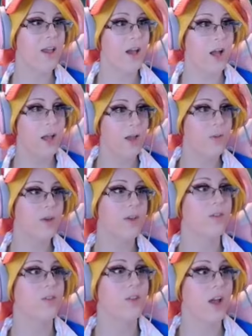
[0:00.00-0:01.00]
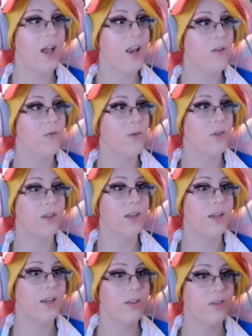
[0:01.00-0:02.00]
I am excited for
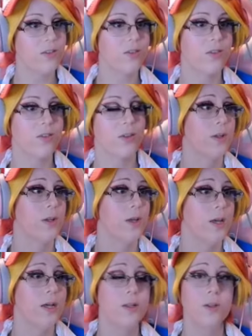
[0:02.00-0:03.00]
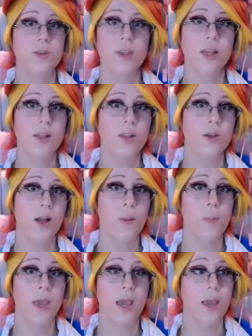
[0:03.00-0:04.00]
this. He looks like a little
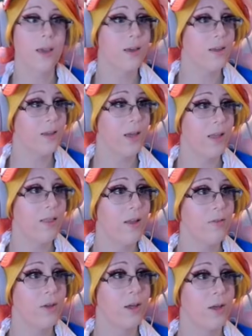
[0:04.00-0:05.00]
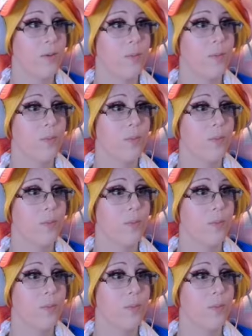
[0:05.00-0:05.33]
cupcake. I love him.